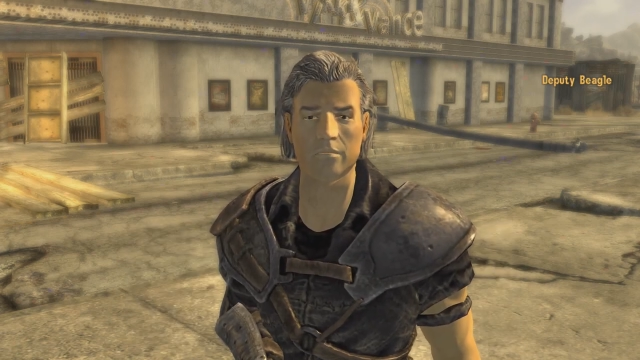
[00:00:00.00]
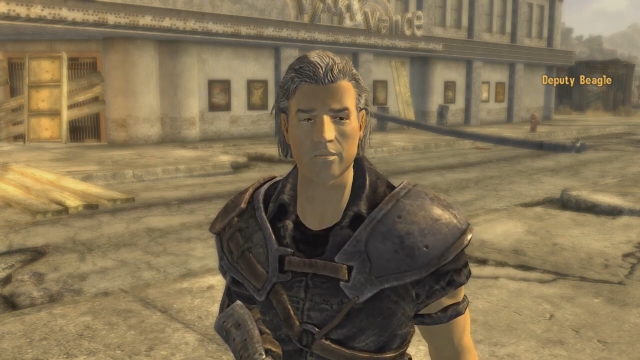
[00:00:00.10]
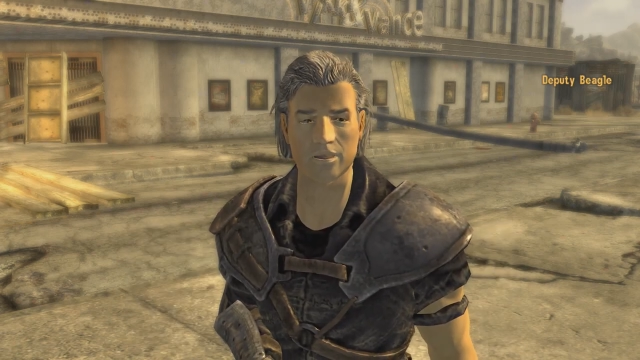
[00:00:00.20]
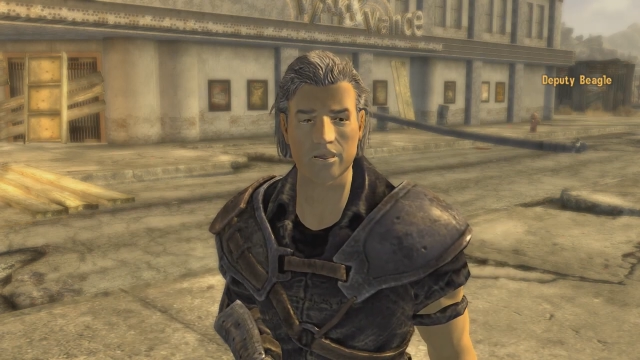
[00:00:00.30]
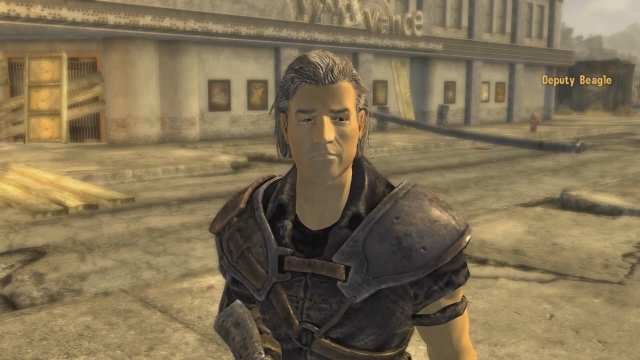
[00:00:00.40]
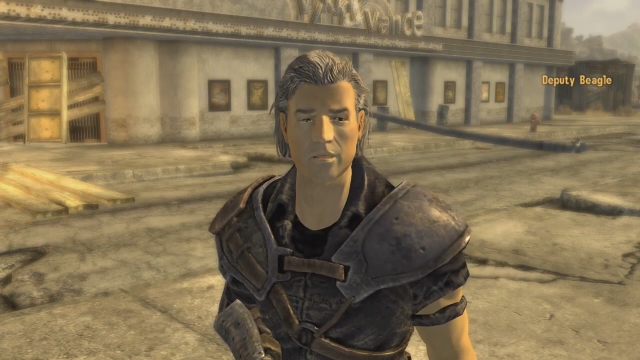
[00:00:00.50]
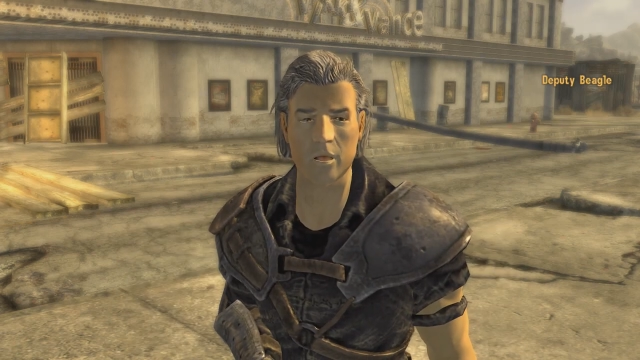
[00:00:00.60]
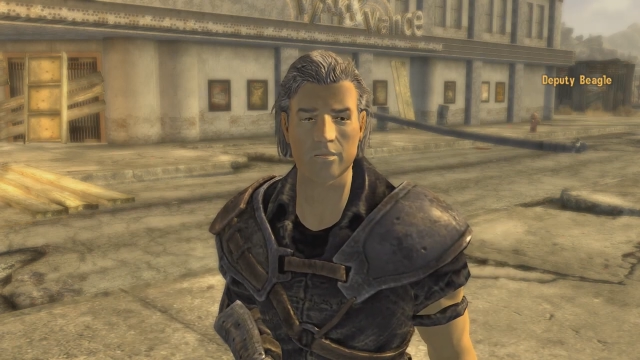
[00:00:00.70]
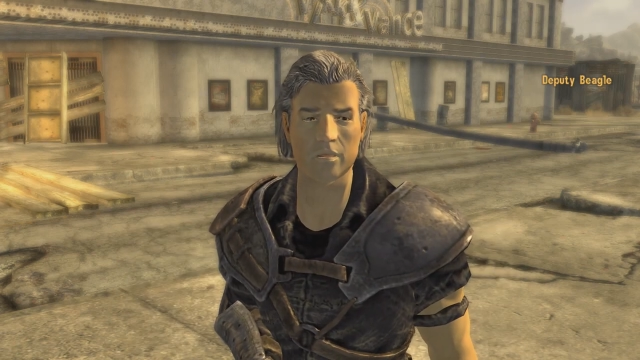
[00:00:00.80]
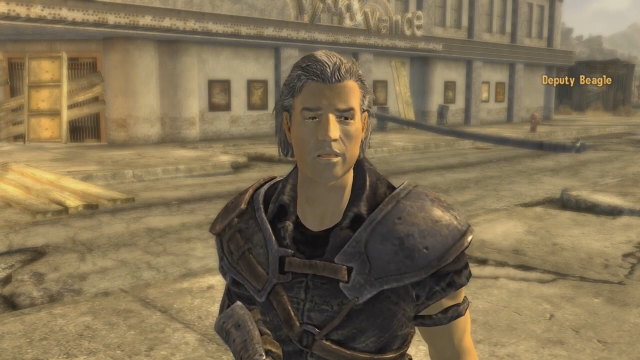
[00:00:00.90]
I heard the
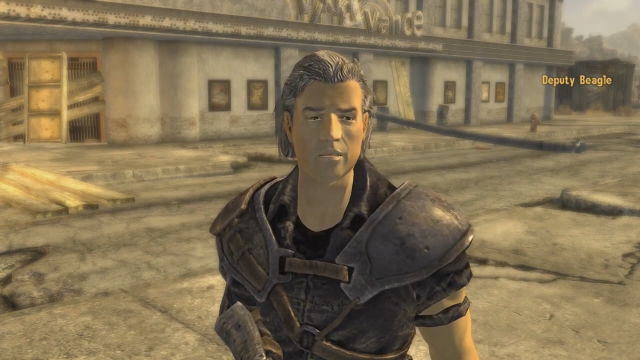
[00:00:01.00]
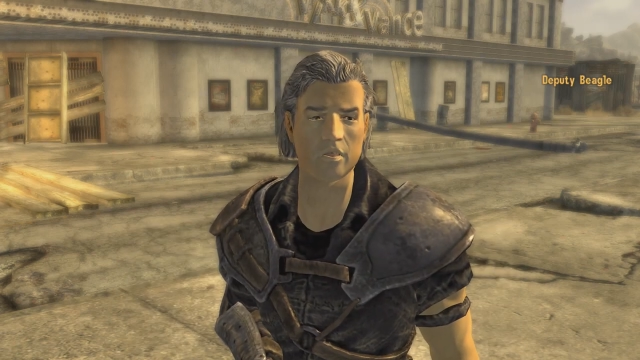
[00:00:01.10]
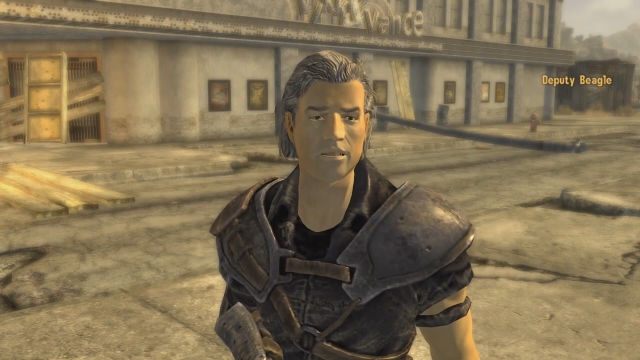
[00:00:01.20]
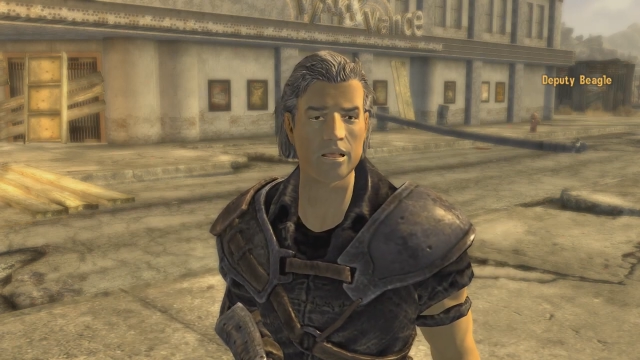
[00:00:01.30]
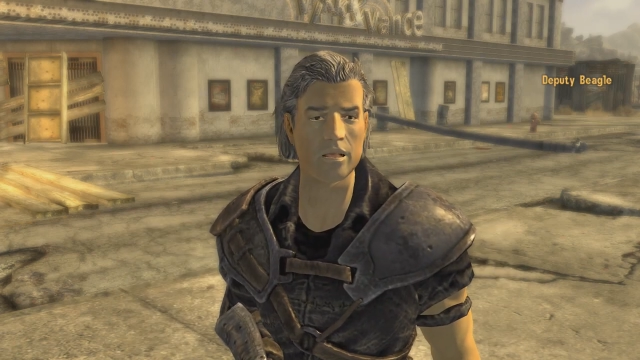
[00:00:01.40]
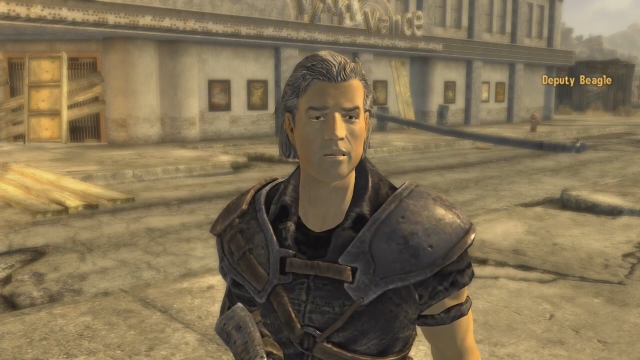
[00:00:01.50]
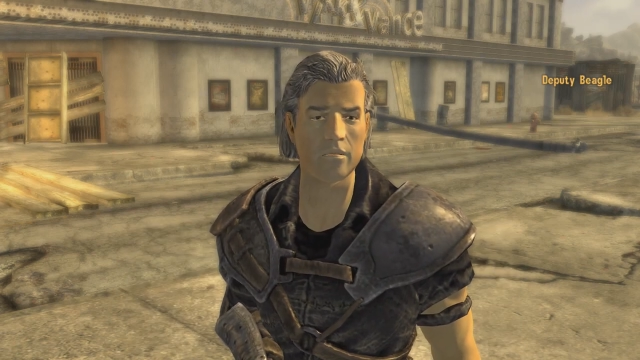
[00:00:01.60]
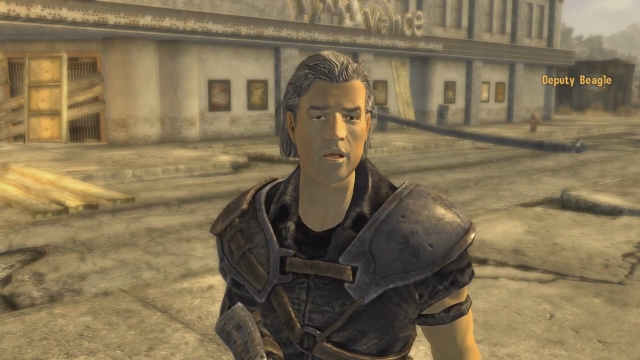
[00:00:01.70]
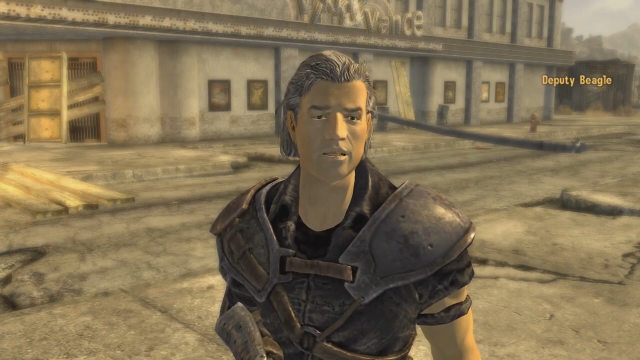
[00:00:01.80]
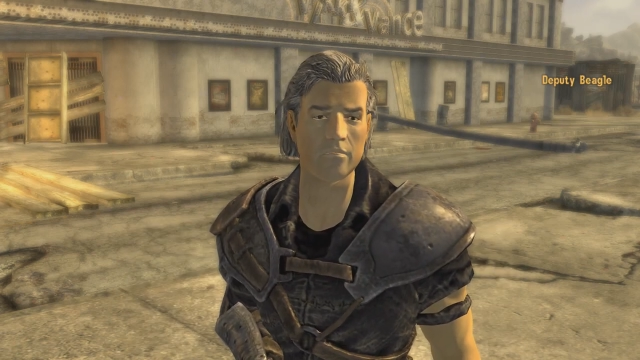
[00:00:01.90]
Powder Gangers talking
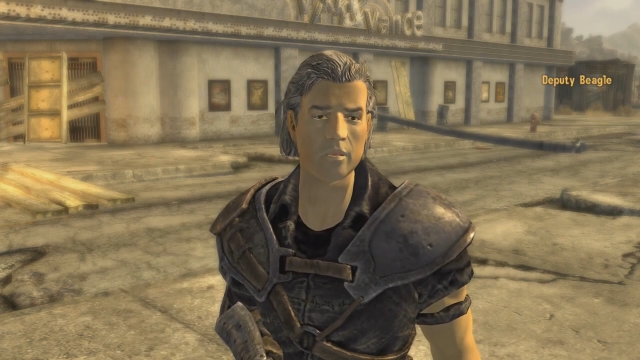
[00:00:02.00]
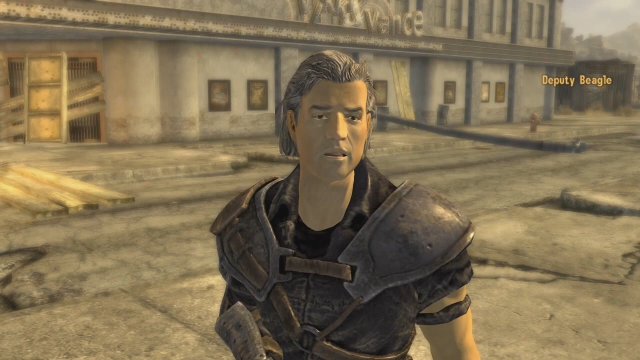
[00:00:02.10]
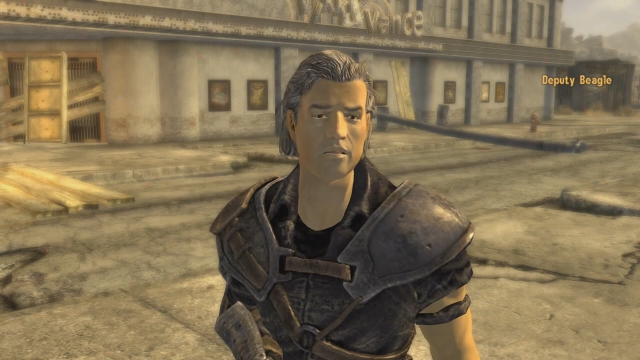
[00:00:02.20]
about someone